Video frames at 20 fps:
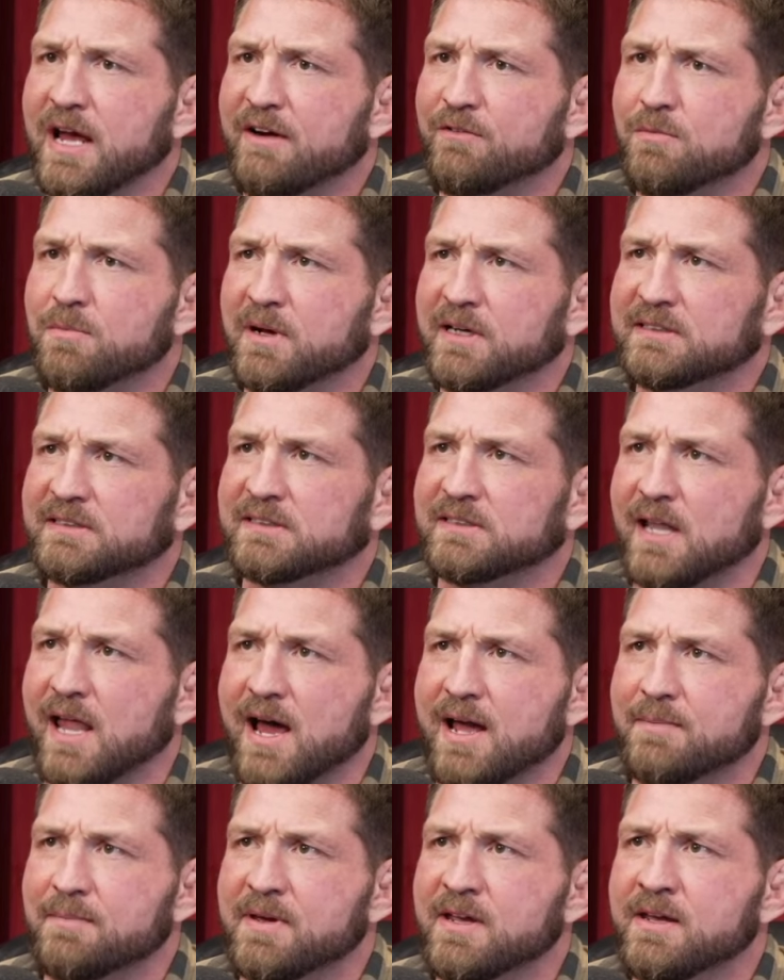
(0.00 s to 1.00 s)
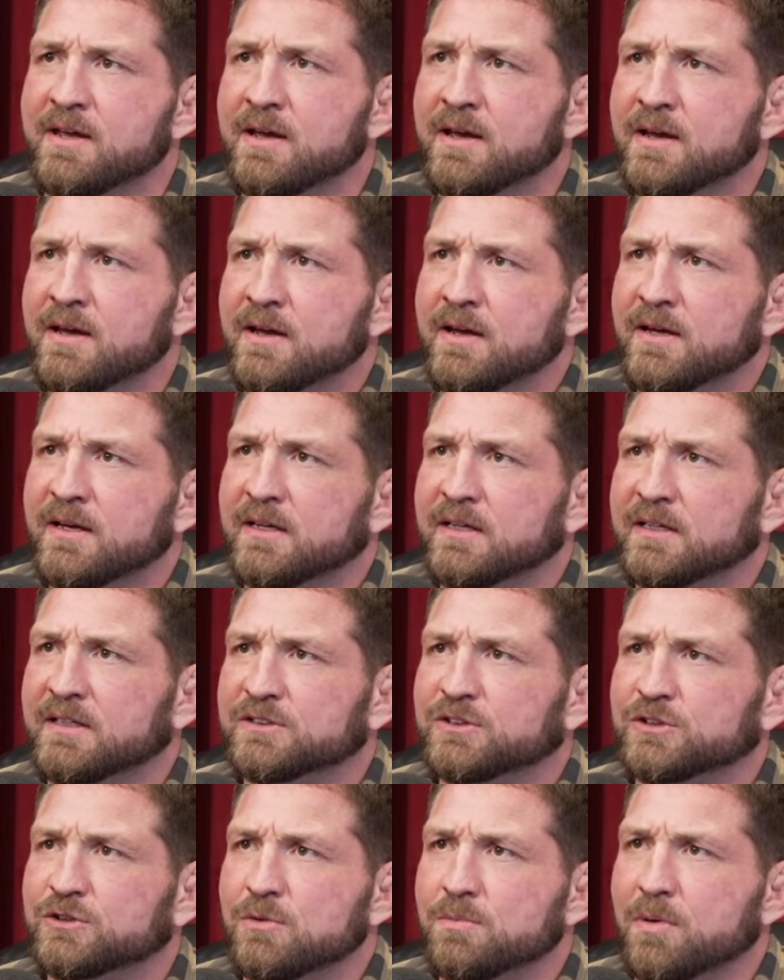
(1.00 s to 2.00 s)
Everybody's slimy, and
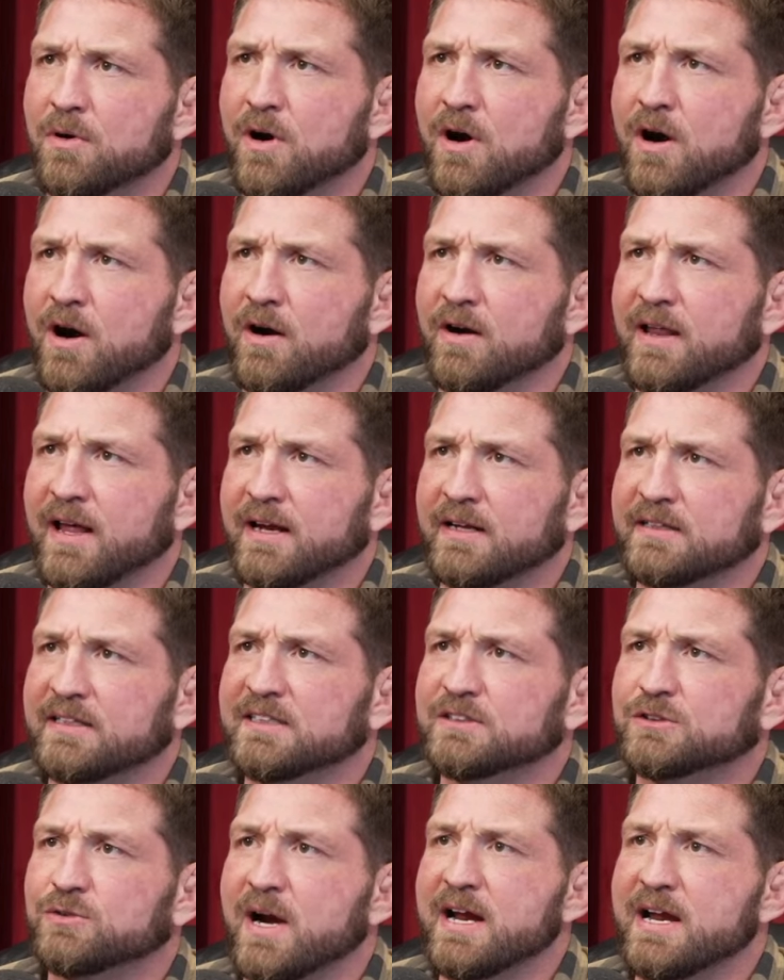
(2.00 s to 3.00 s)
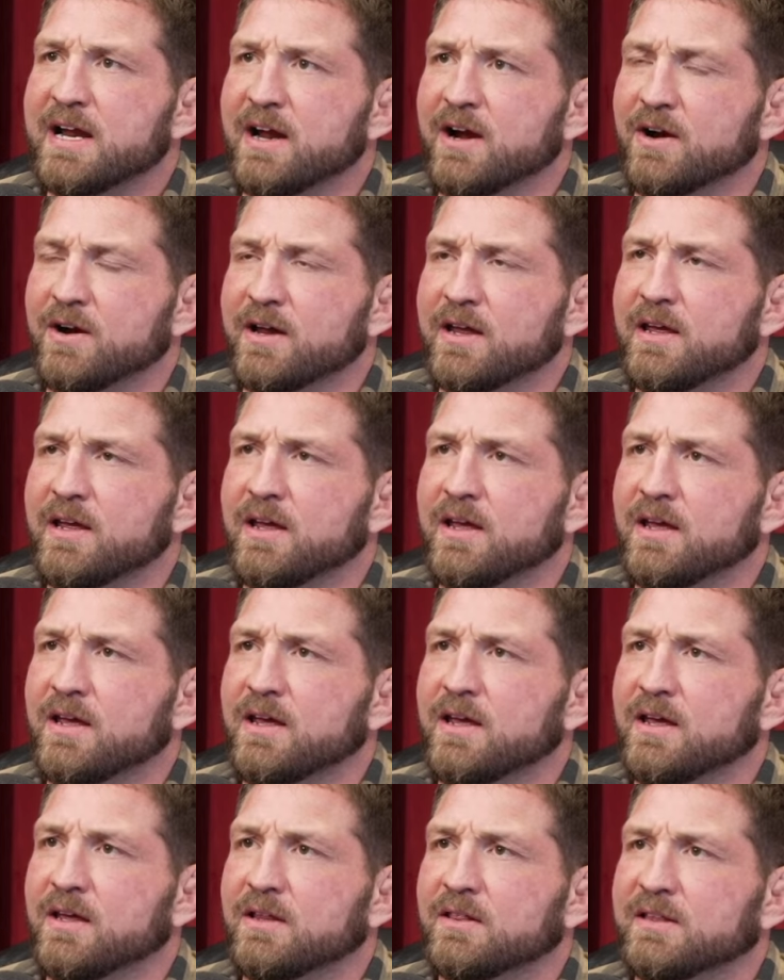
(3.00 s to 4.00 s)
it's super hard. Like super this tough. Here,
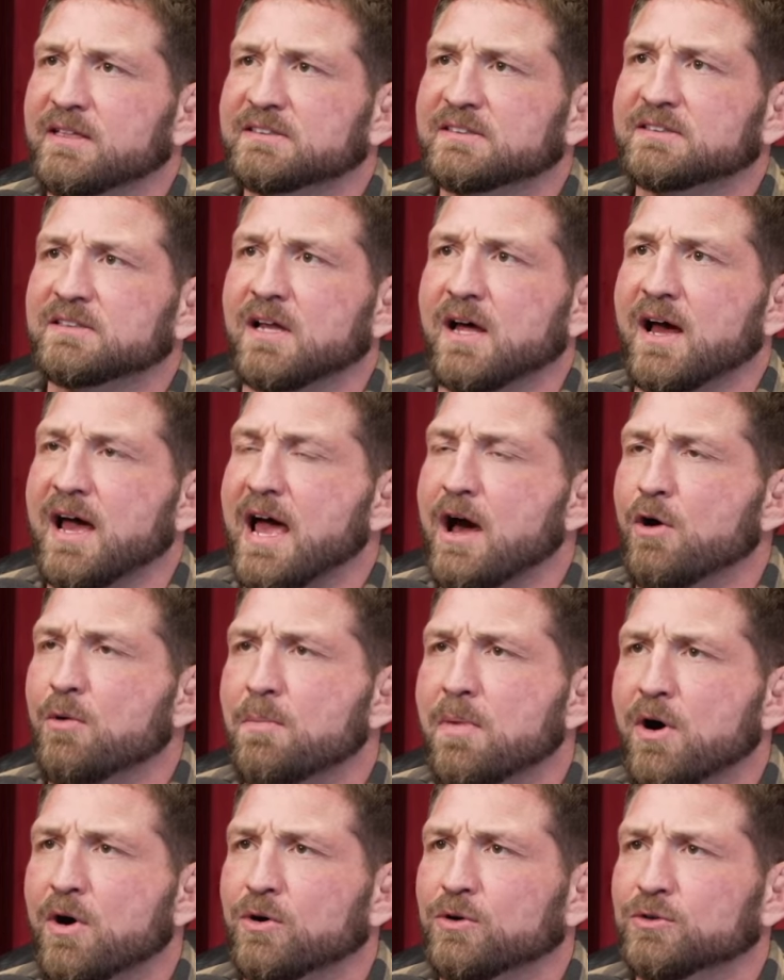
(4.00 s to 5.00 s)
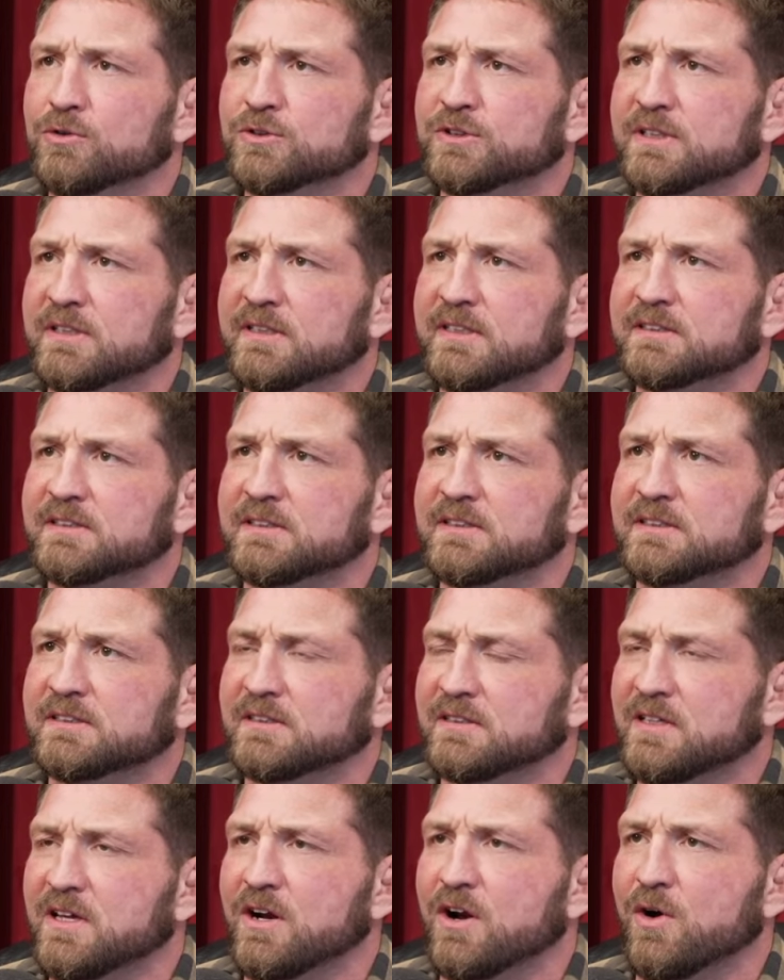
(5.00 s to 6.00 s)
this is elbows. Huh. This
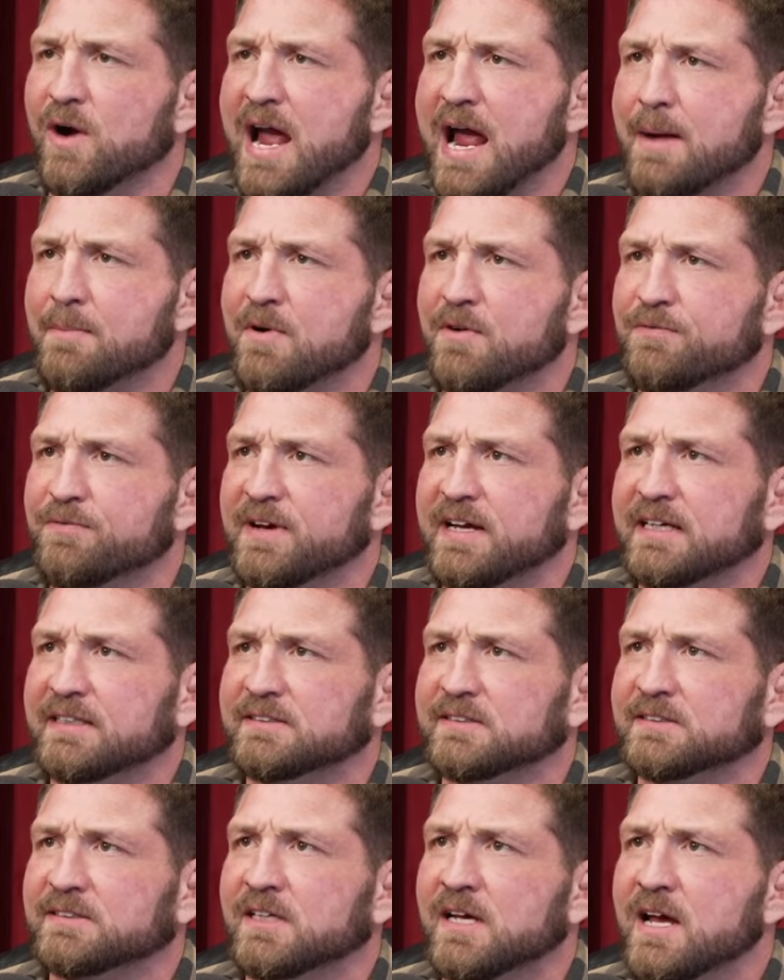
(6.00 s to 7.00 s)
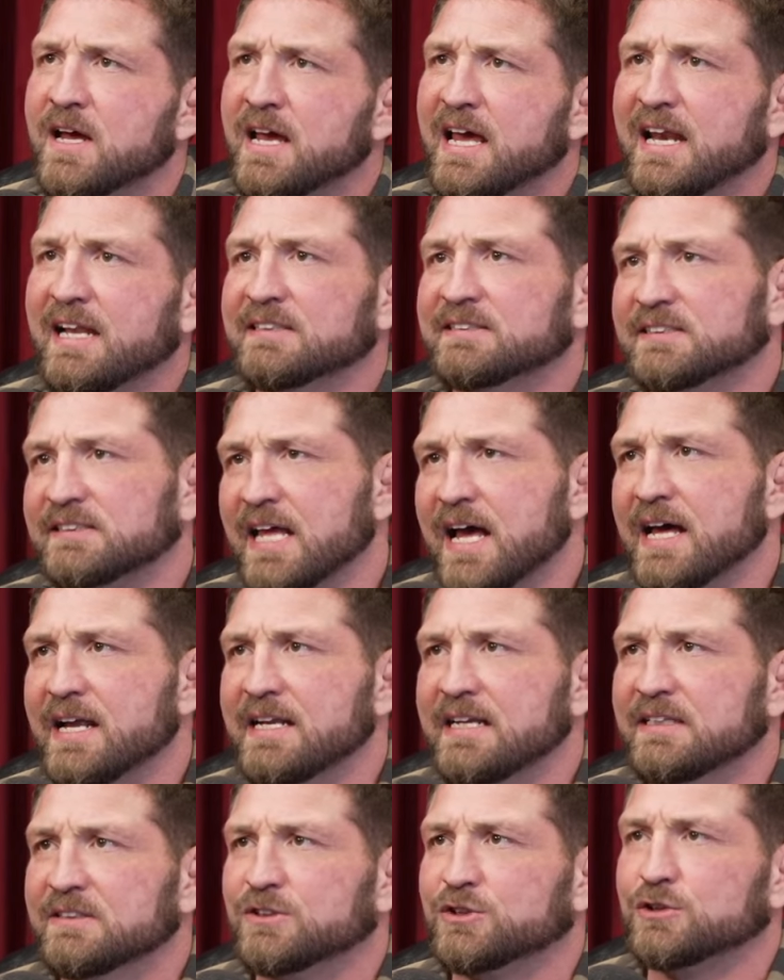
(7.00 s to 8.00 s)
is hammer fist. And
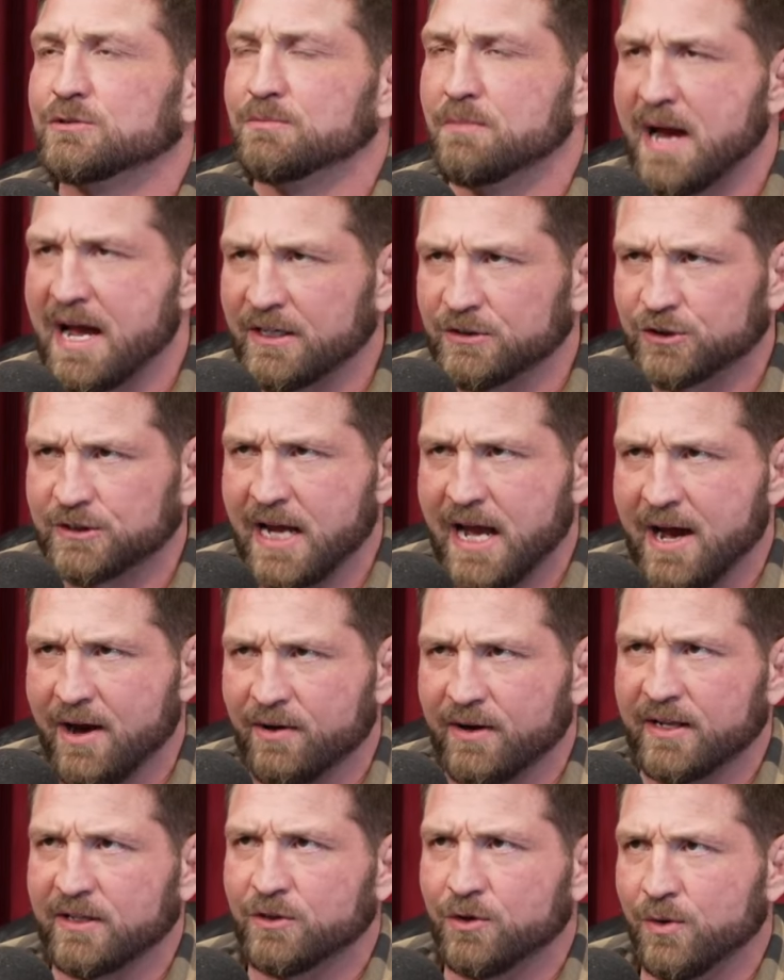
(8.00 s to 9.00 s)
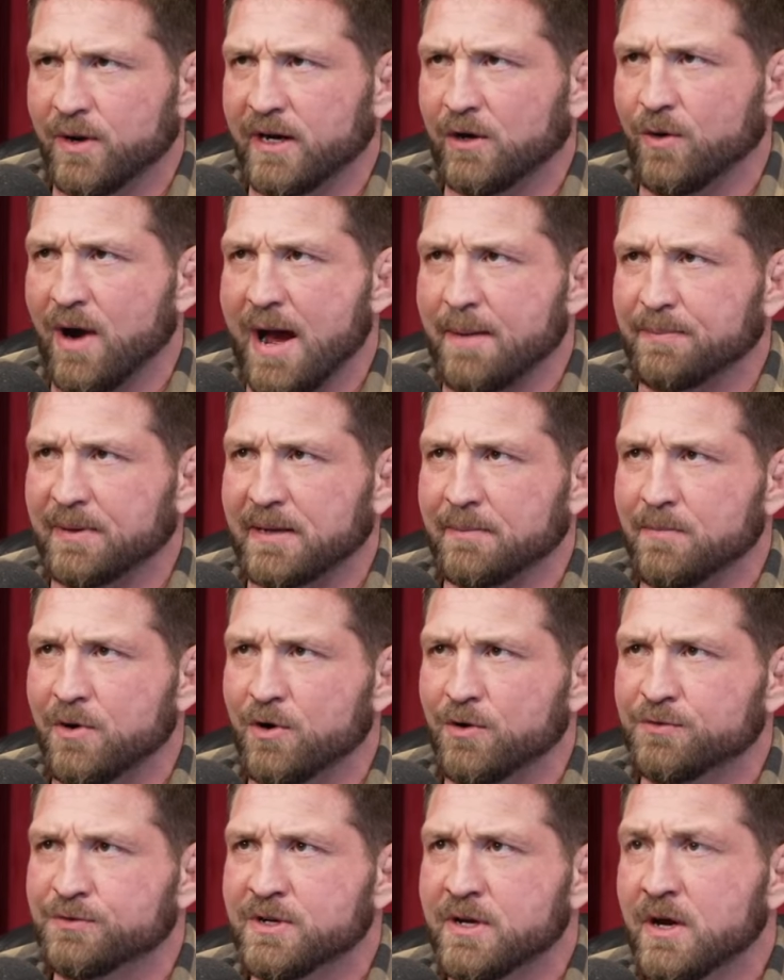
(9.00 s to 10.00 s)
instead, he's smashed down and doing grappling
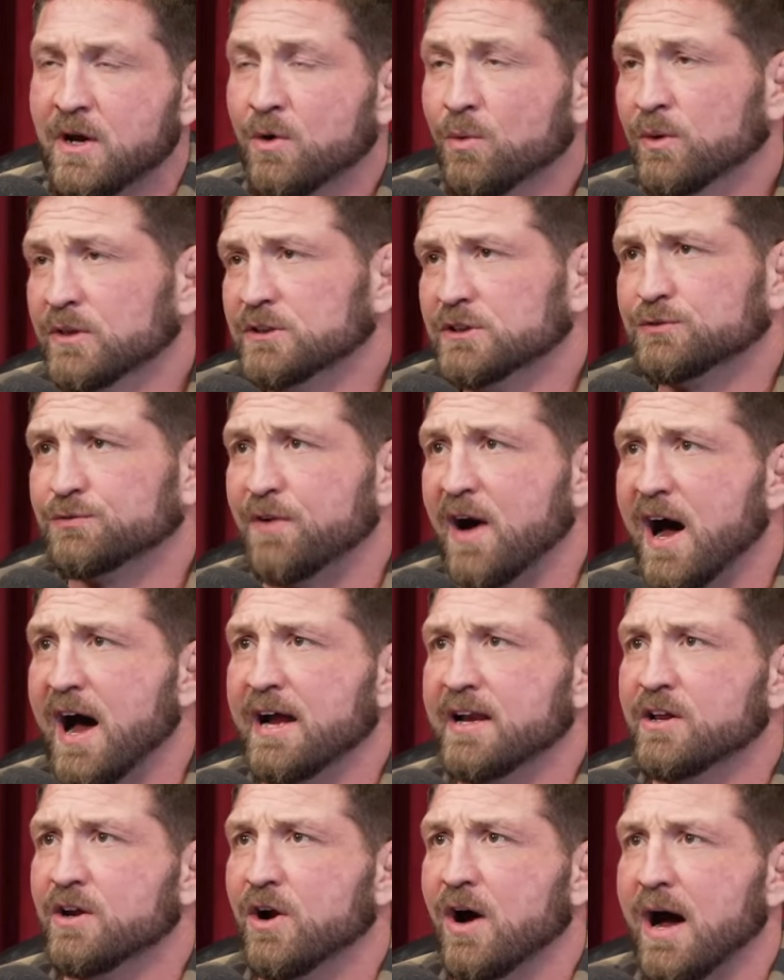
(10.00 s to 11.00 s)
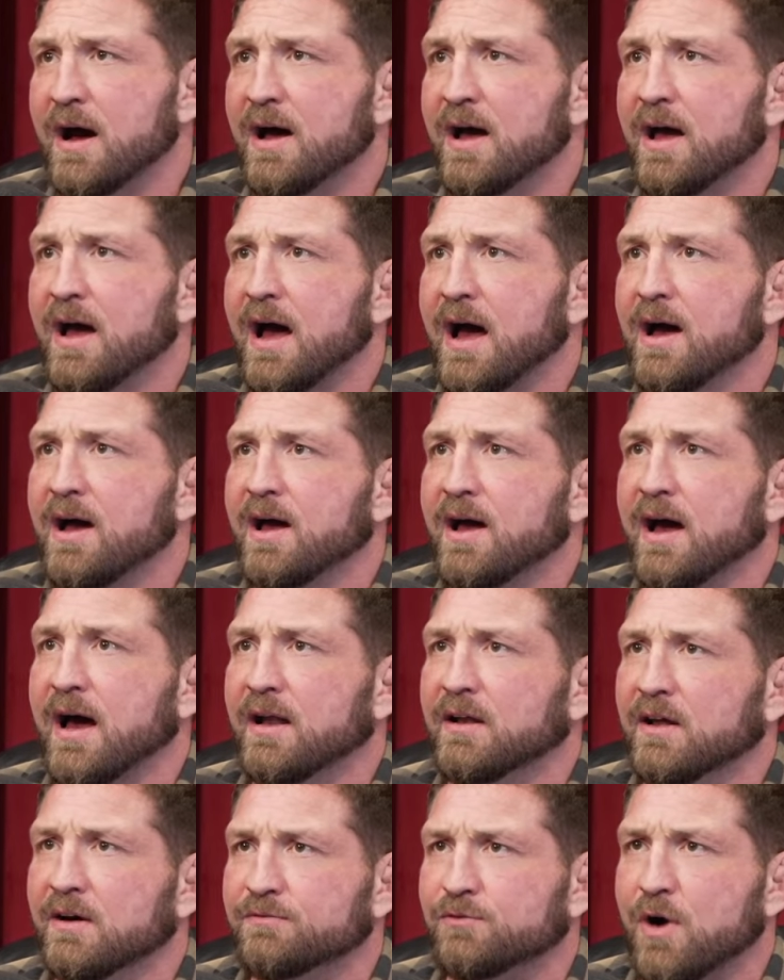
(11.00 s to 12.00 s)
moves, which is fine. You know,
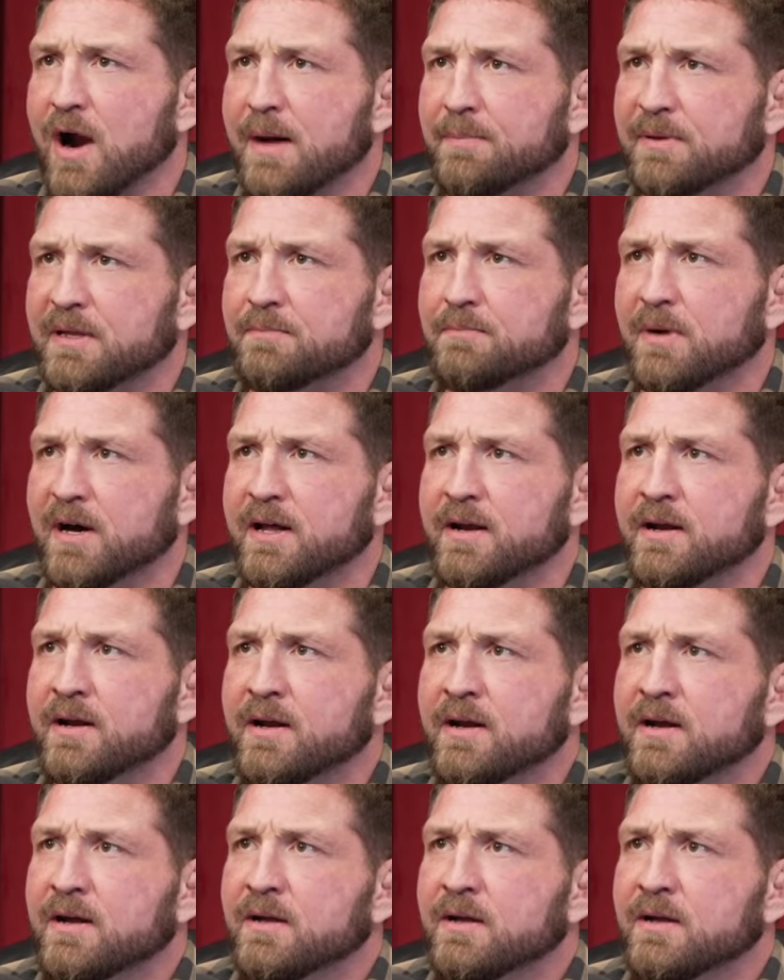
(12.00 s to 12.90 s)
I love grappling, but.